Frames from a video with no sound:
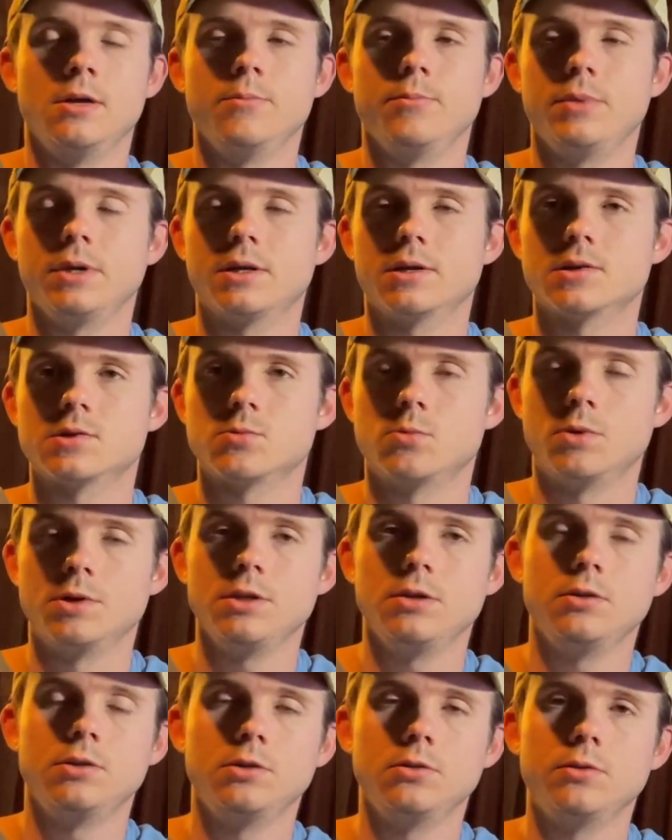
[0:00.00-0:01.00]
because when
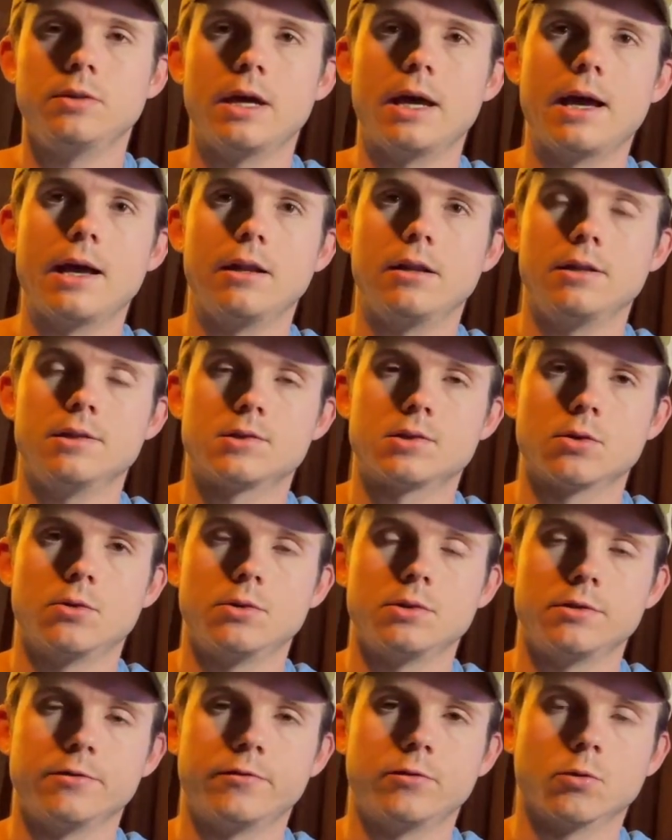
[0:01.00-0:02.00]
you do that, it's going
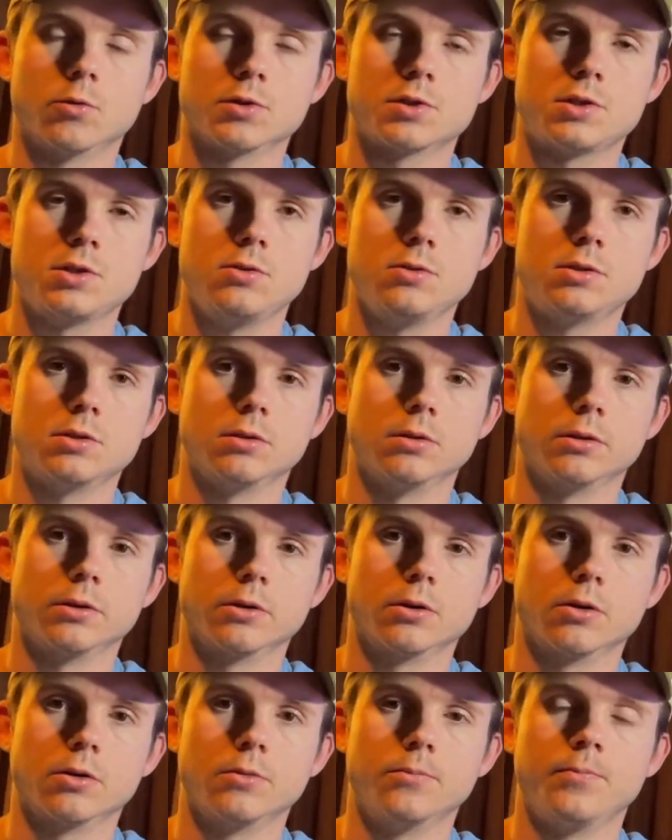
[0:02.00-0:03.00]
to force you to
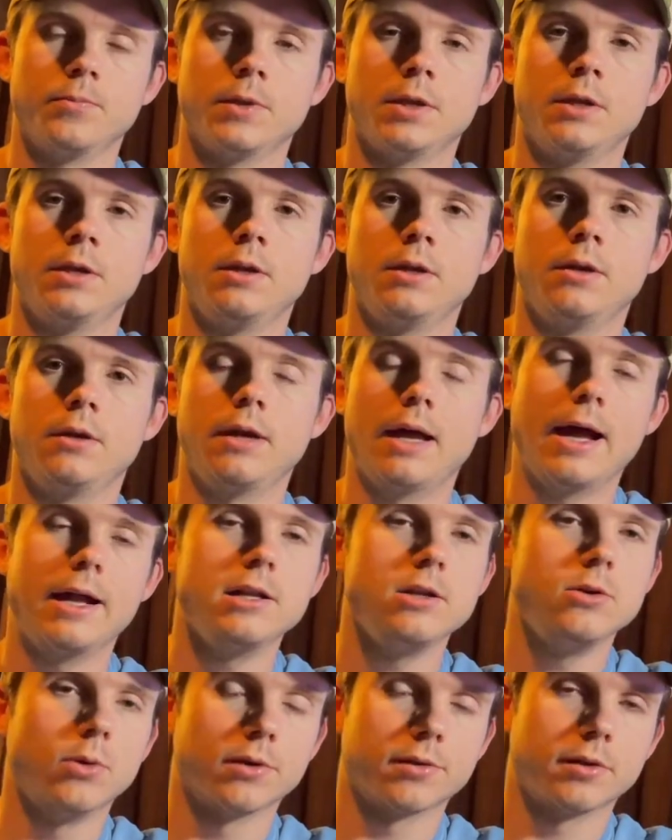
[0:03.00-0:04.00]
learn how do
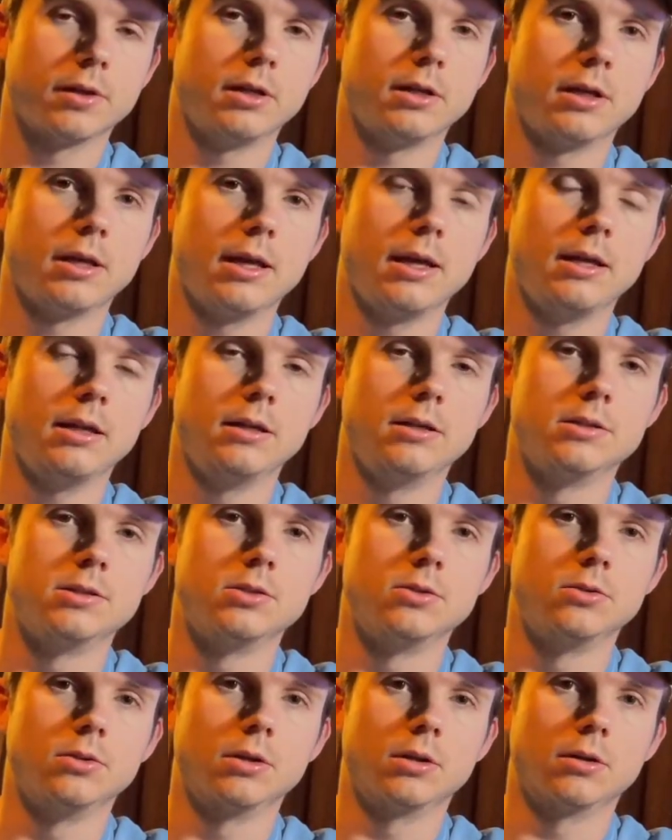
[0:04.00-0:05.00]
you authenticate
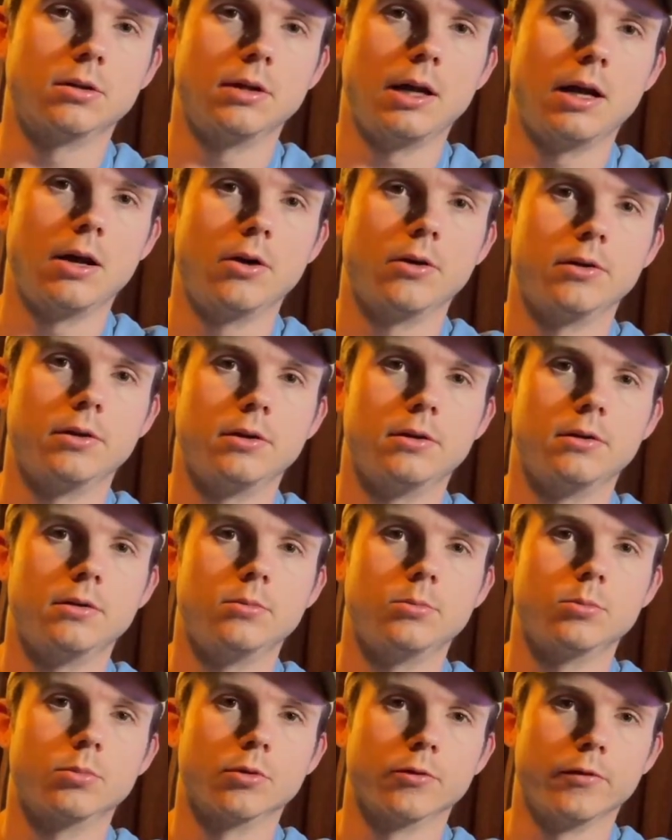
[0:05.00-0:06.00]
into the cloud
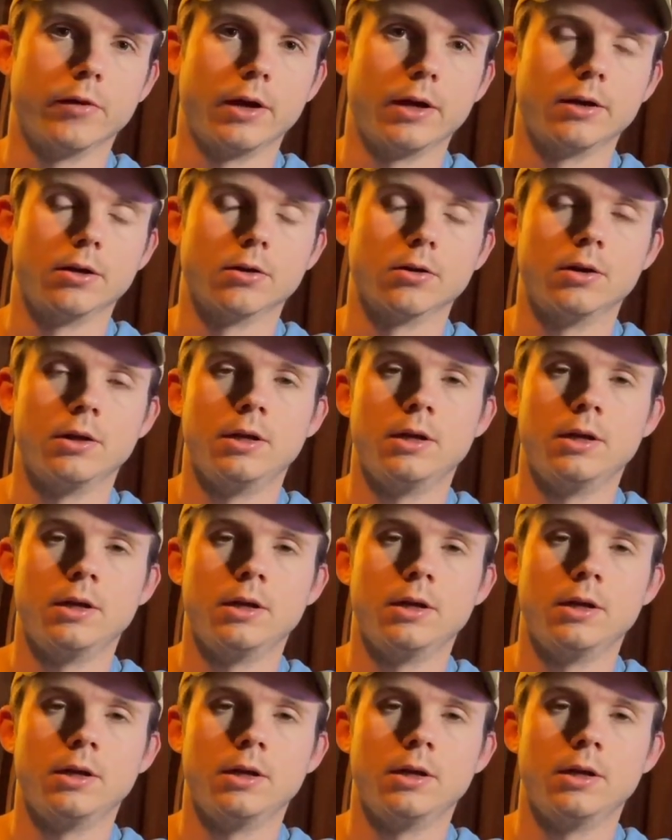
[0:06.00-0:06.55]
provider,